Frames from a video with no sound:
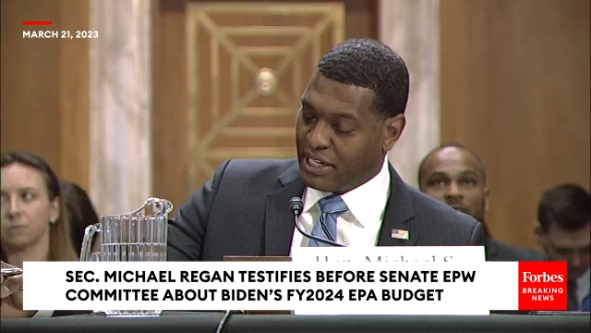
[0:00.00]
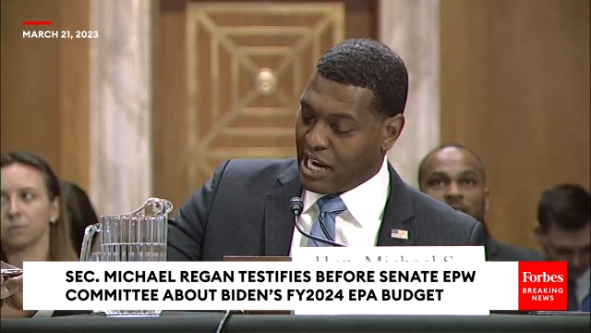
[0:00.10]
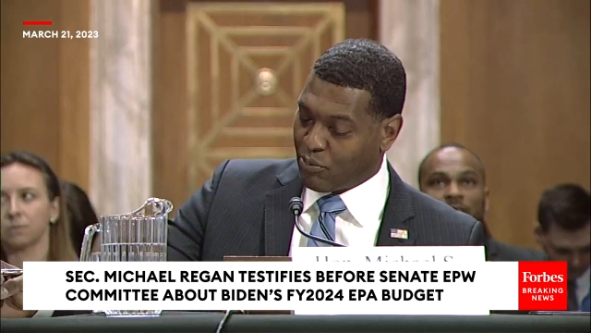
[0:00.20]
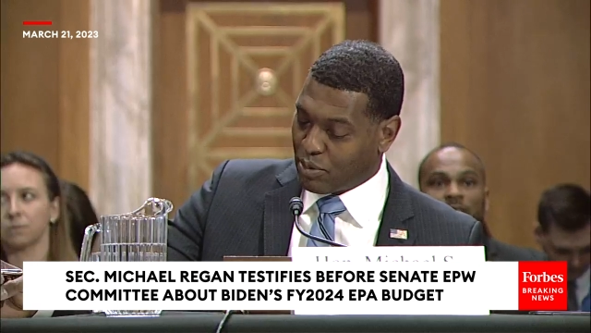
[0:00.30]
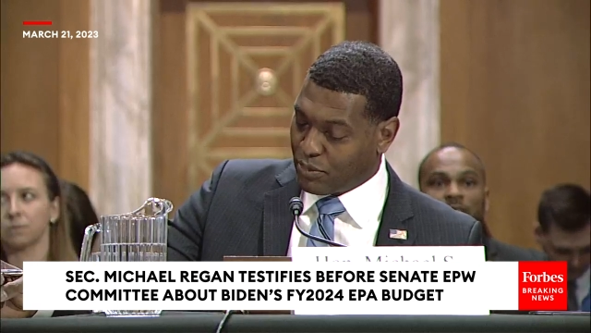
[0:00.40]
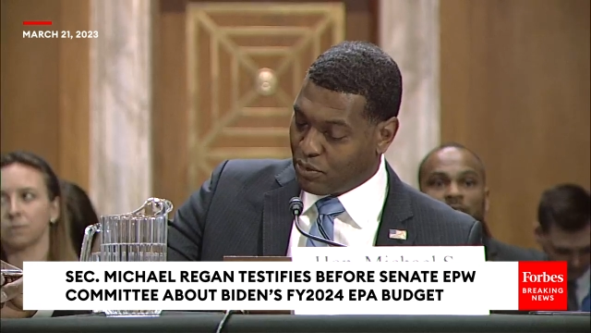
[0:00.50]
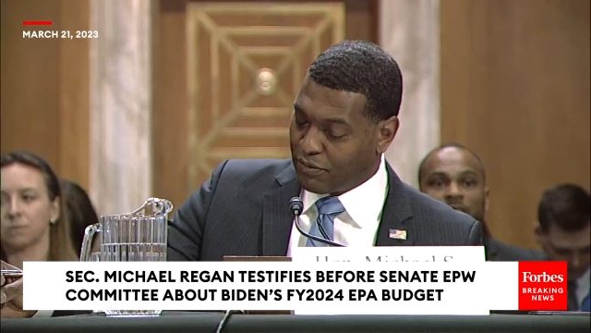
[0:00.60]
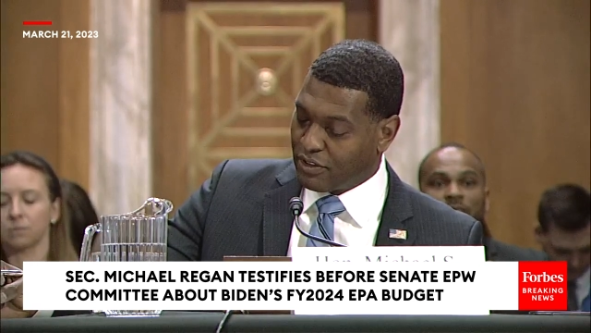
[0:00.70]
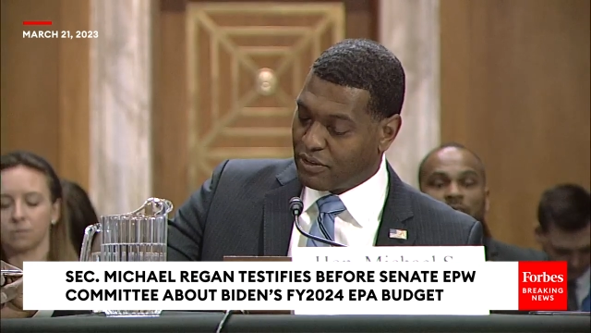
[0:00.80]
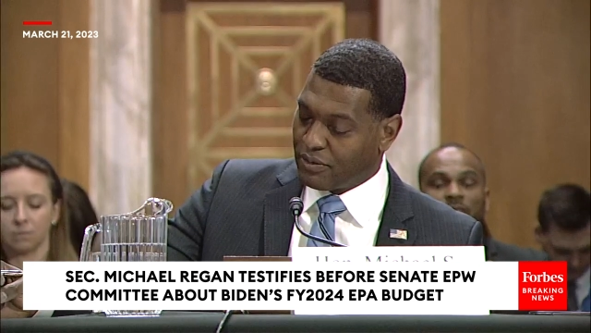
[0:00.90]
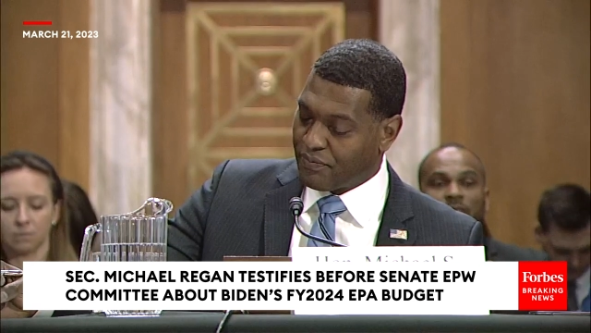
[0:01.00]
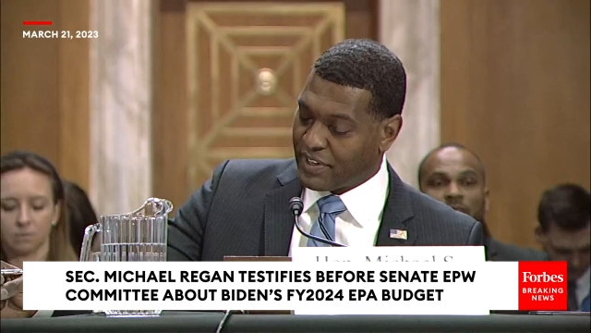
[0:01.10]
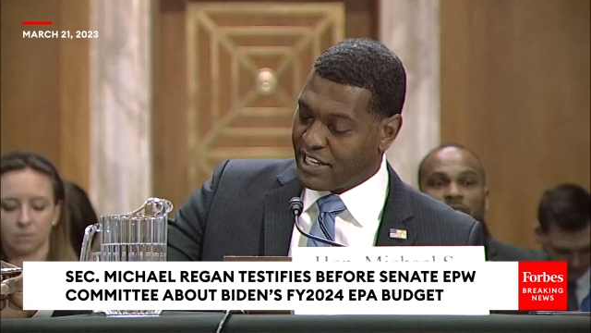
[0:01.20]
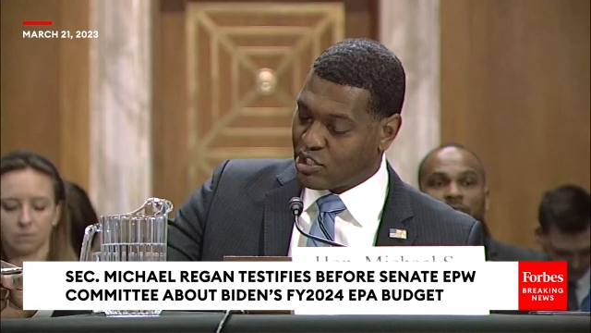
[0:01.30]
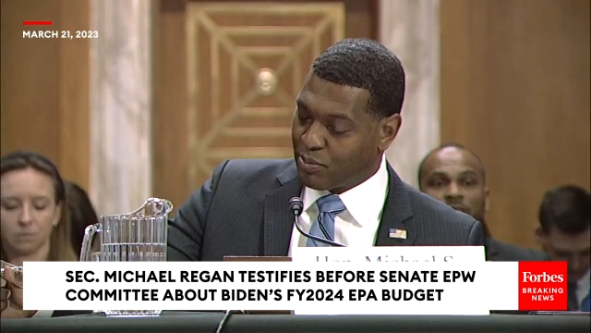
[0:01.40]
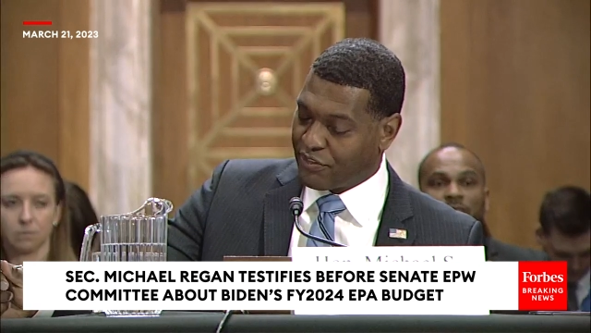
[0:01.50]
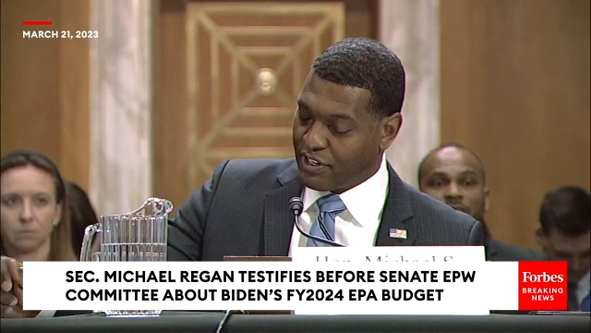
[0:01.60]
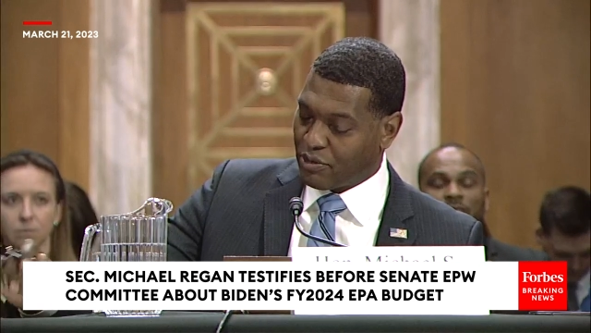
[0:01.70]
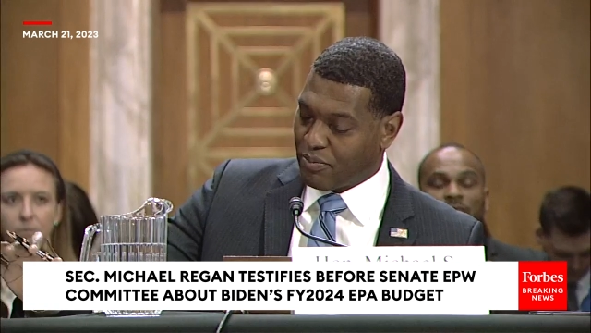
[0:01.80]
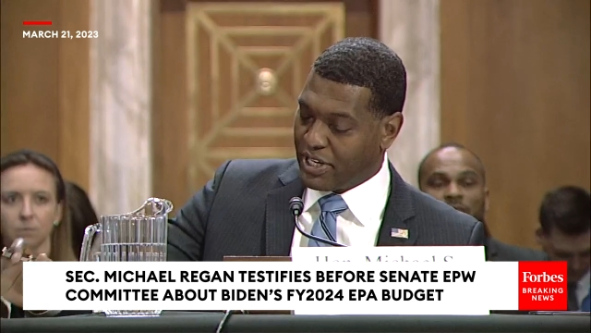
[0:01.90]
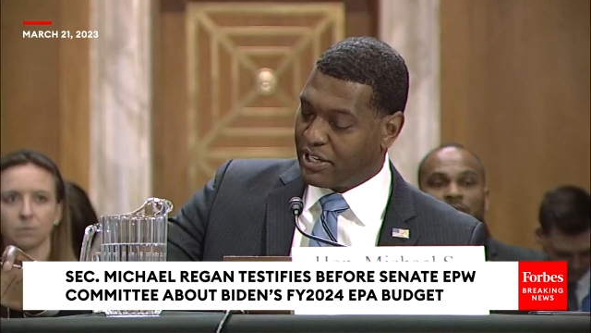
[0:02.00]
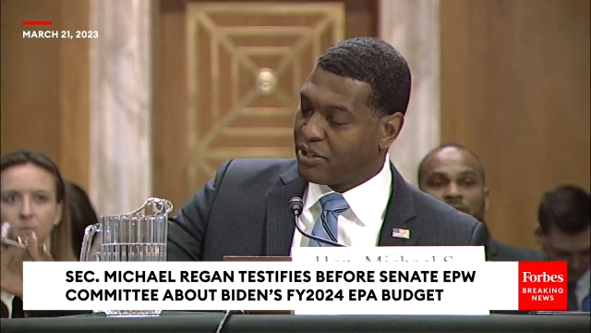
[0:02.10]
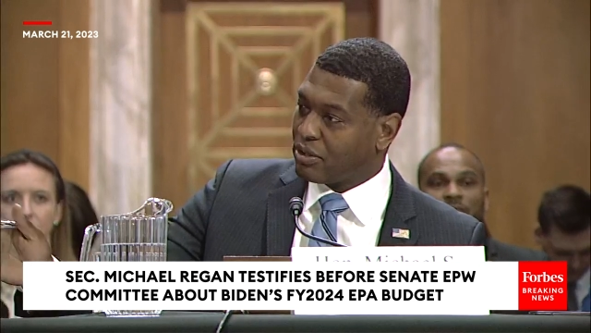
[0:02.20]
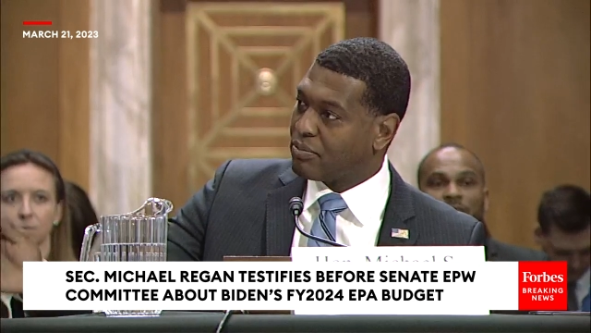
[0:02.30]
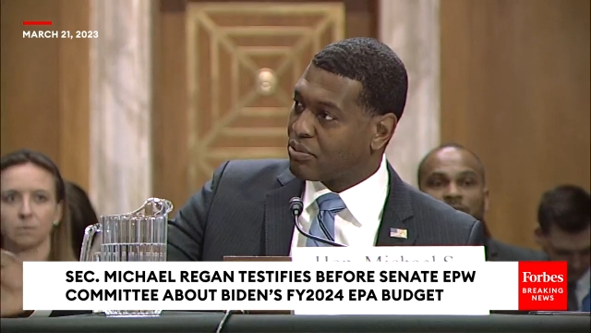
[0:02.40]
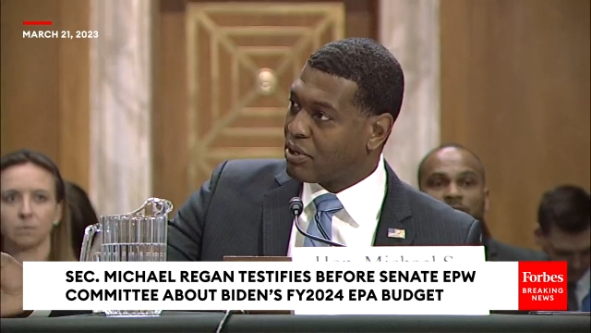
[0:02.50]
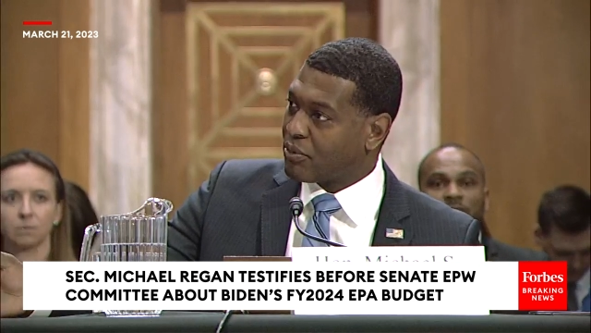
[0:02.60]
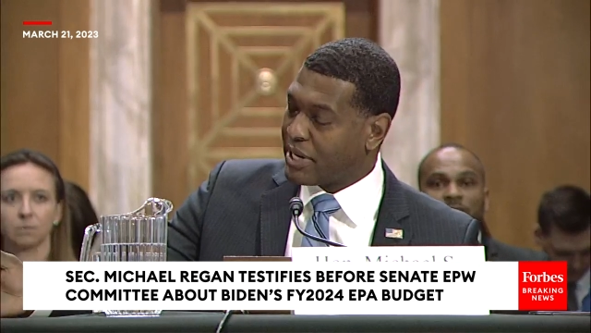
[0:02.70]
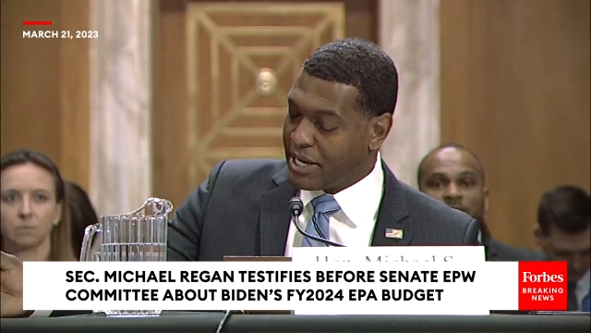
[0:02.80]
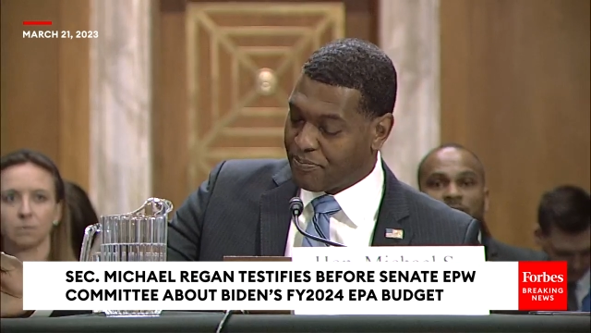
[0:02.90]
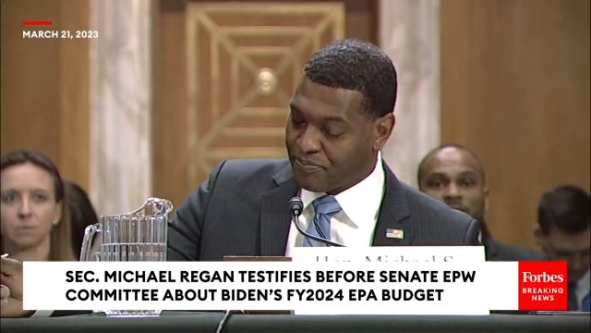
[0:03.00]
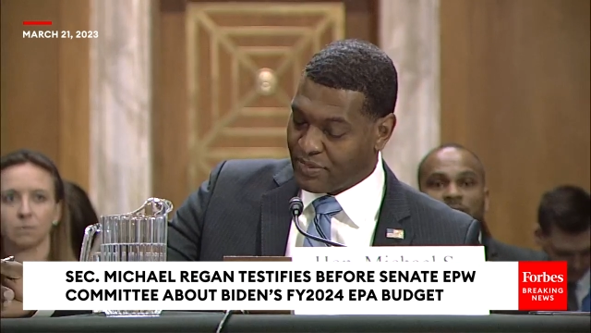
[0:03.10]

Speaker 1: and Removal and Superfund Remedial Program,